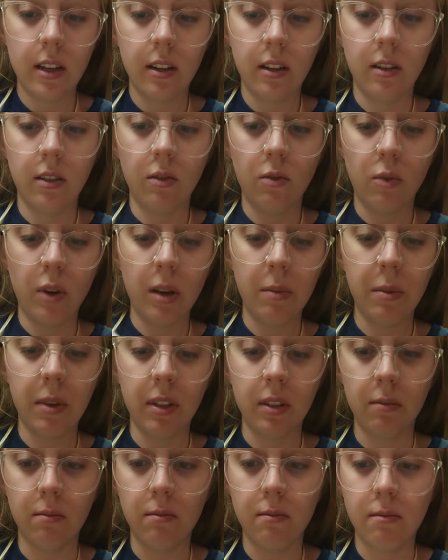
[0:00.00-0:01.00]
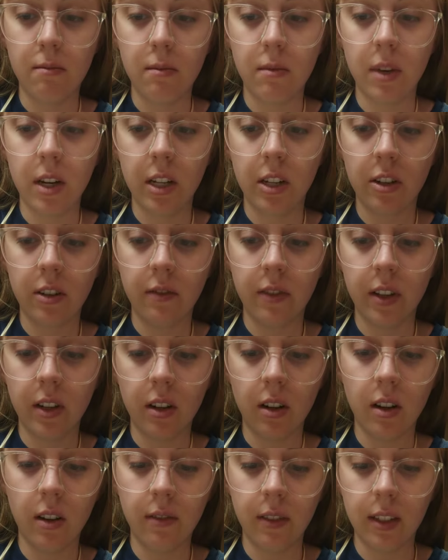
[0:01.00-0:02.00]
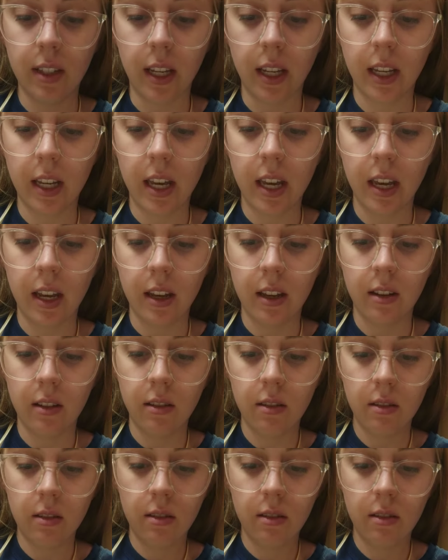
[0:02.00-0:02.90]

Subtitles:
I'm going to wipe as much of it off as I can.